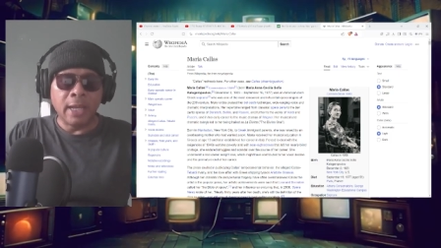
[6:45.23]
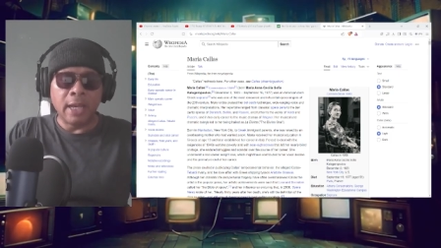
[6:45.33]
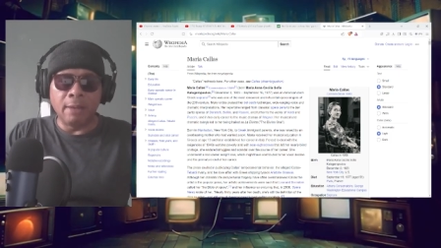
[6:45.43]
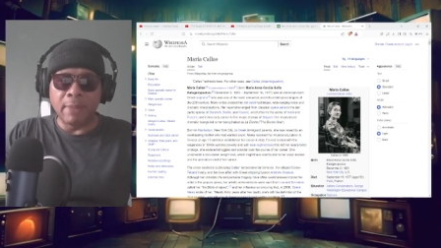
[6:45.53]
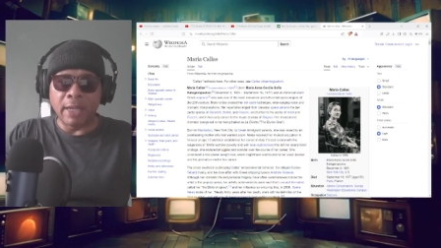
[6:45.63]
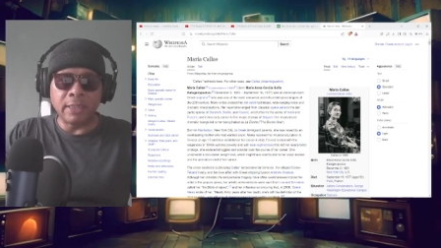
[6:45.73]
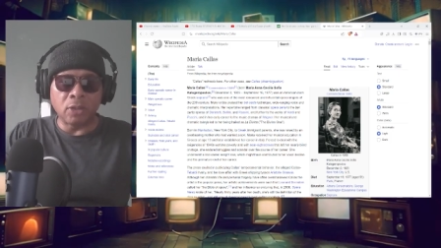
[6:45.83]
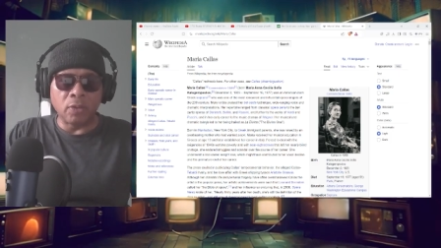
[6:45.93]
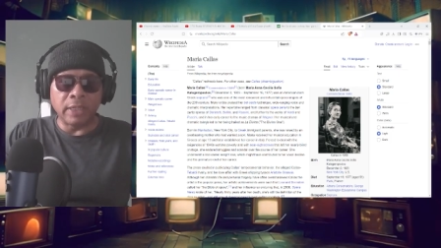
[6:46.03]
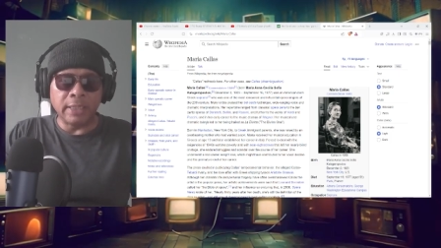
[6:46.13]
Um, I did
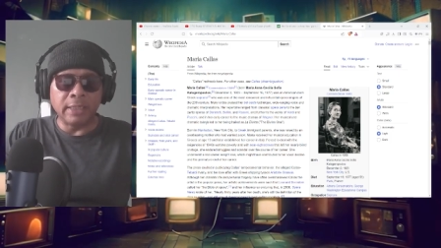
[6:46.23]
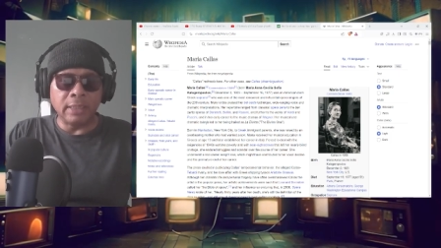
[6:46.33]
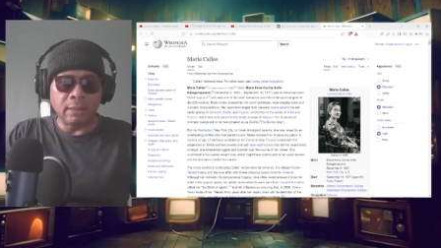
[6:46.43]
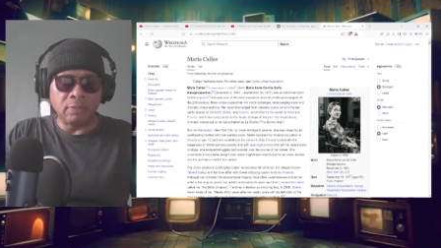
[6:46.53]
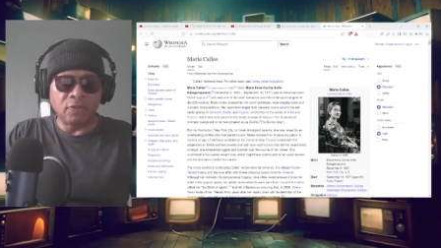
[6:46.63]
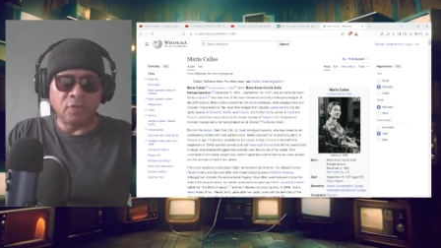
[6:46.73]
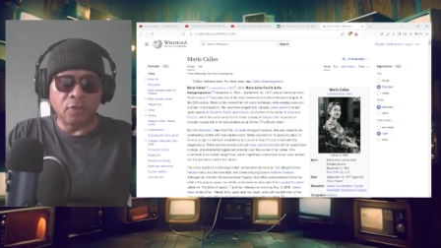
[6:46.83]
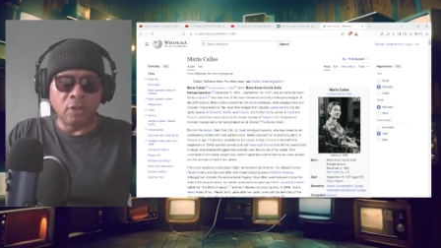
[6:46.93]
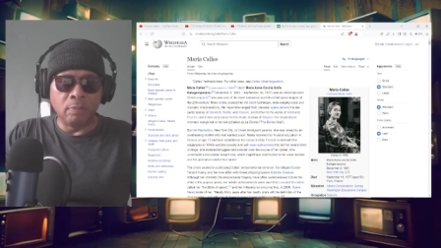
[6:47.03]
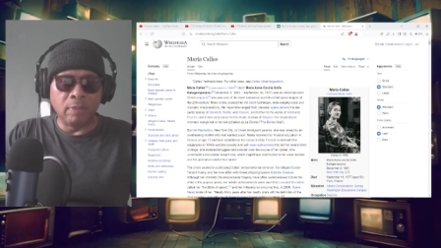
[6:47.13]
go to Italy
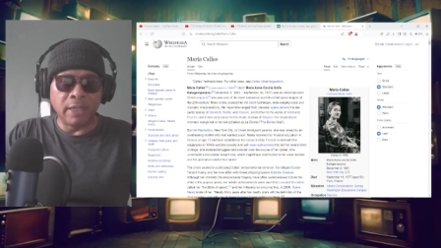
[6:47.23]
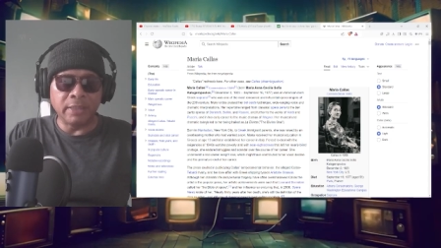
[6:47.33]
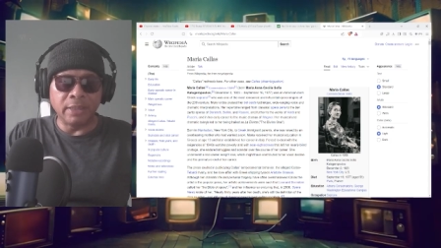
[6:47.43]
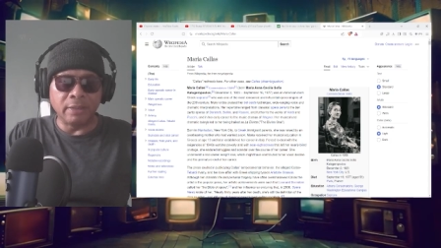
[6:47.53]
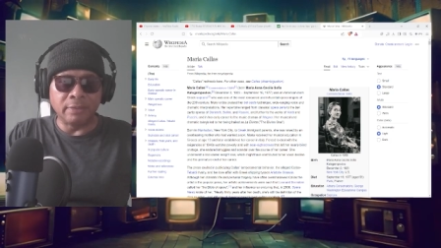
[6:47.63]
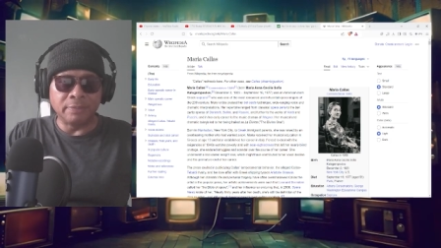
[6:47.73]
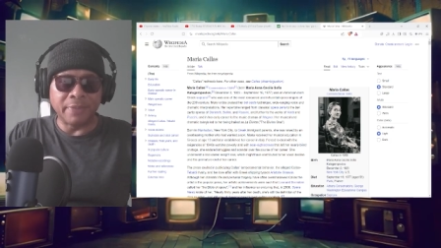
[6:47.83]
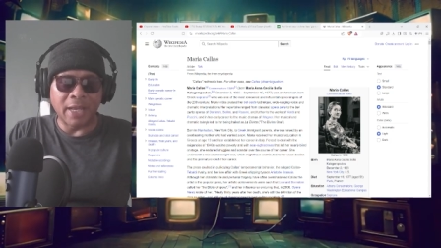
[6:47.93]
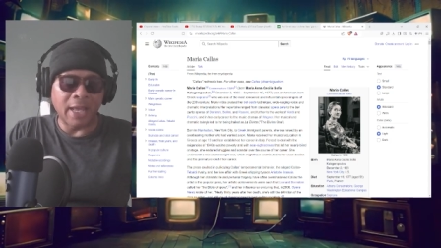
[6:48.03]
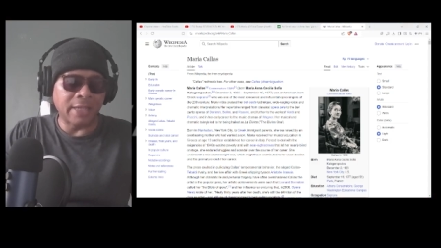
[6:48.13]
before, but you know,
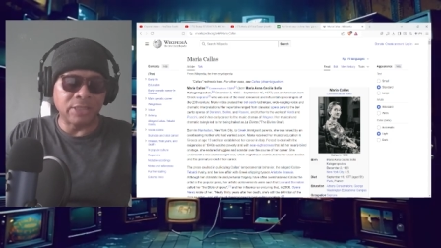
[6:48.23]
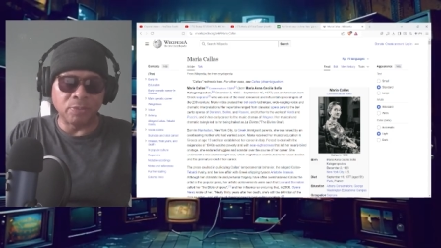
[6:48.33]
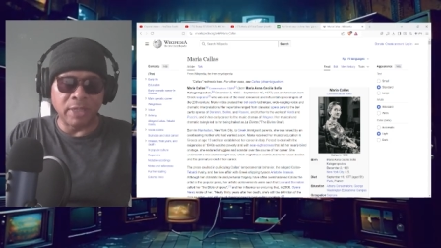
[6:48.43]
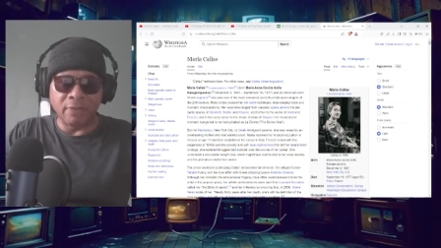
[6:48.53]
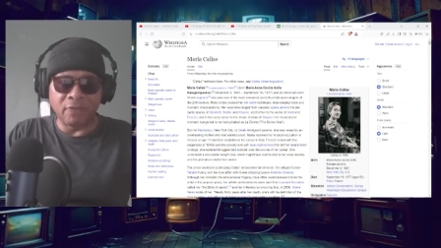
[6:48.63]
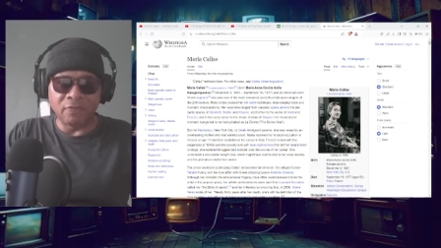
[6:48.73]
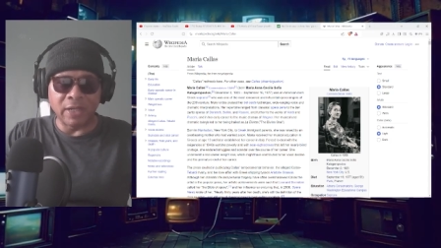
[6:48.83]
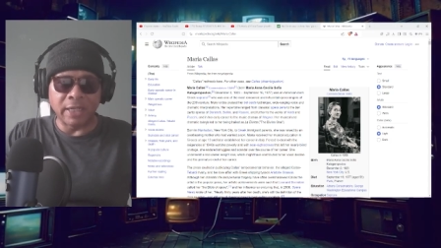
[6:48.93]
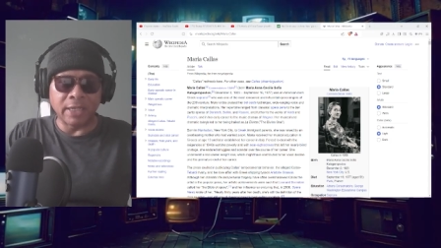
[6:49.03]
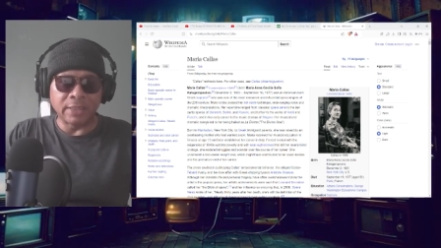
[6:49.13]
I, I just went there for
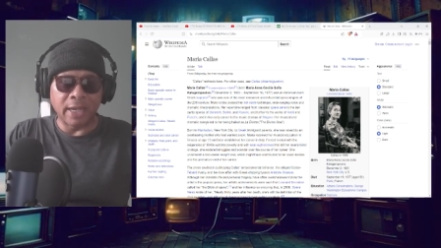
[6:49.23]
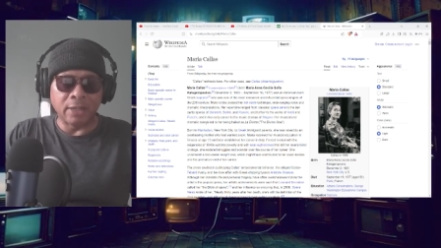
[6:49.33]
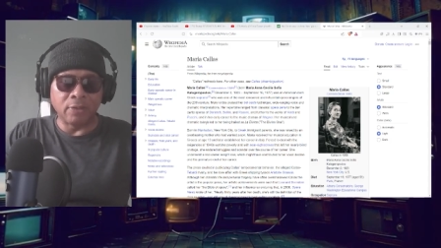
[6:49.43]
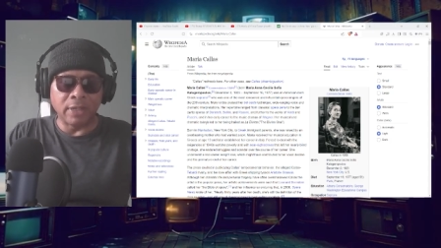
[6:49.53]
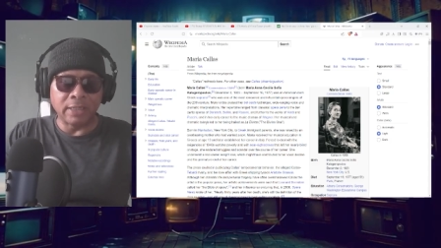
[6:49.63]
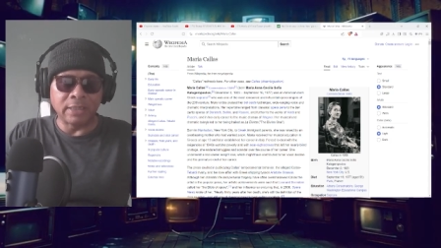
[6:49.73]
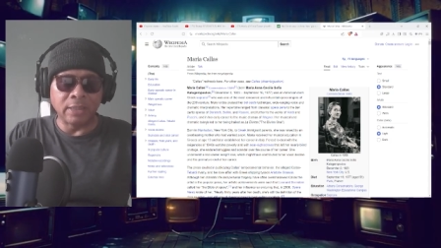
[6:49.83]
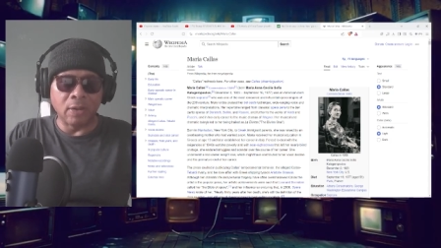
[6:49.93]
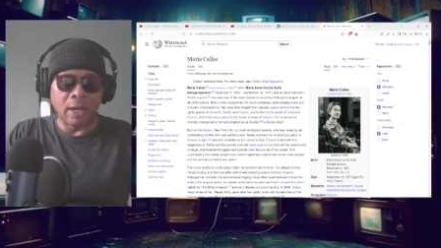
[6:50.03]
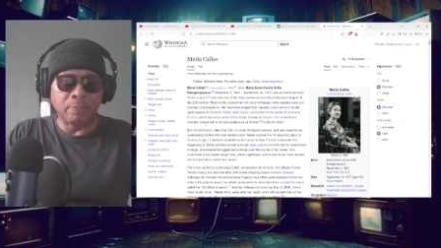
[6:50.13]
vacation. I didn't go there to see
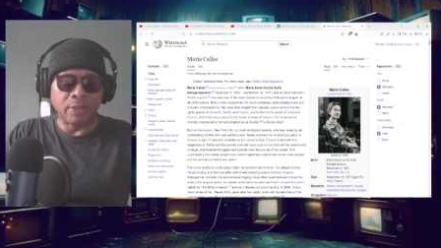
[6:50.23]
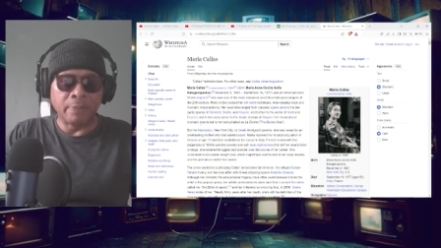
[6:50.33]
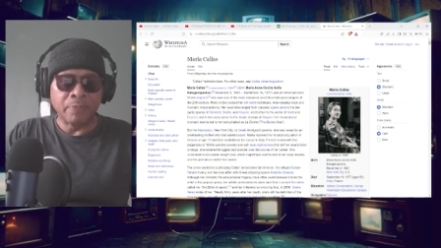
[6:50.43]
no opera.